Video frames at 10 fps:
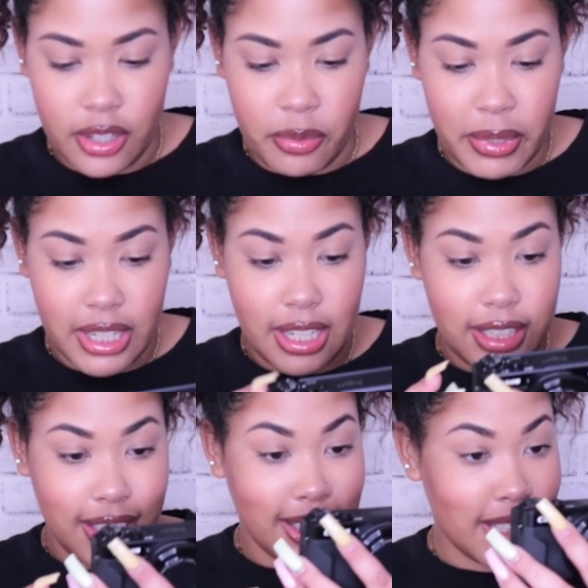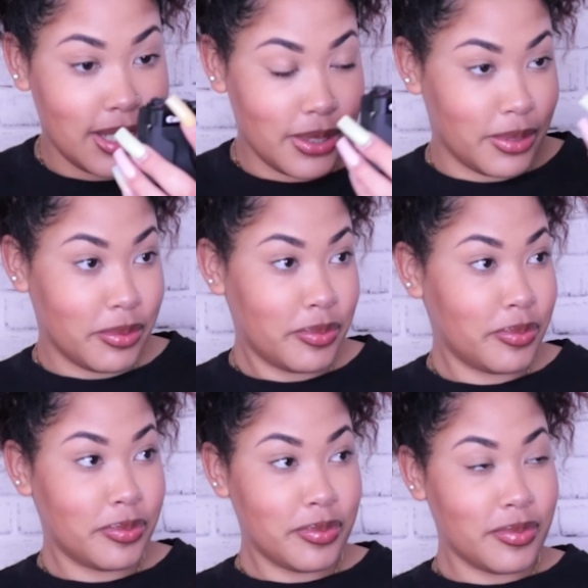Oh my god, look at the look.
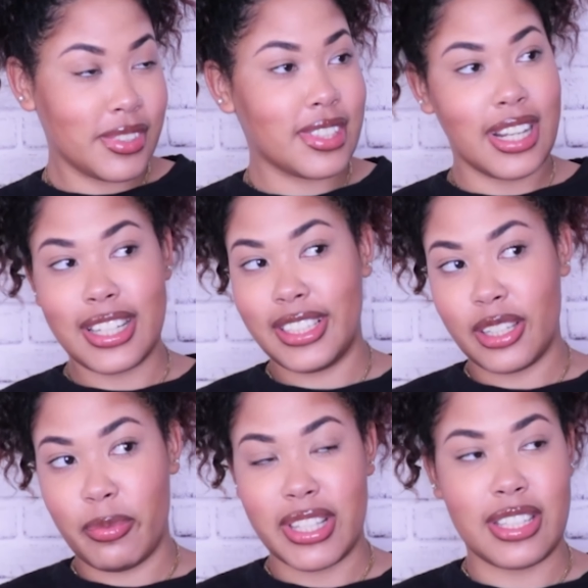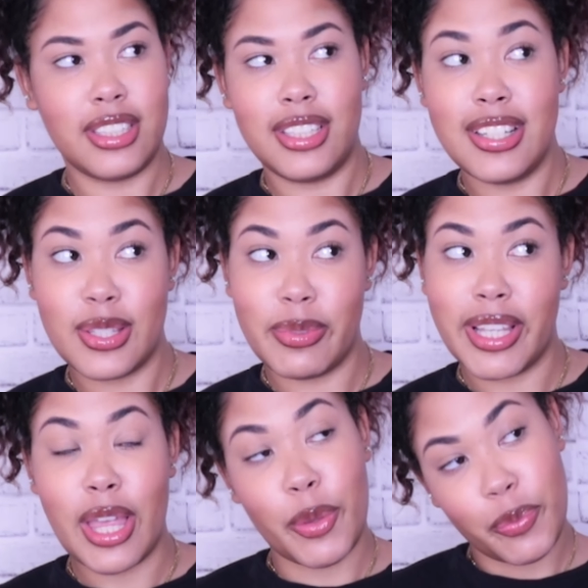I could look at myself this
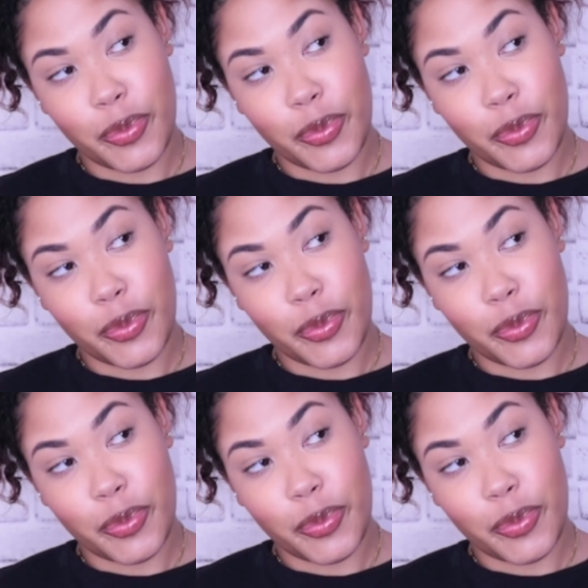way like,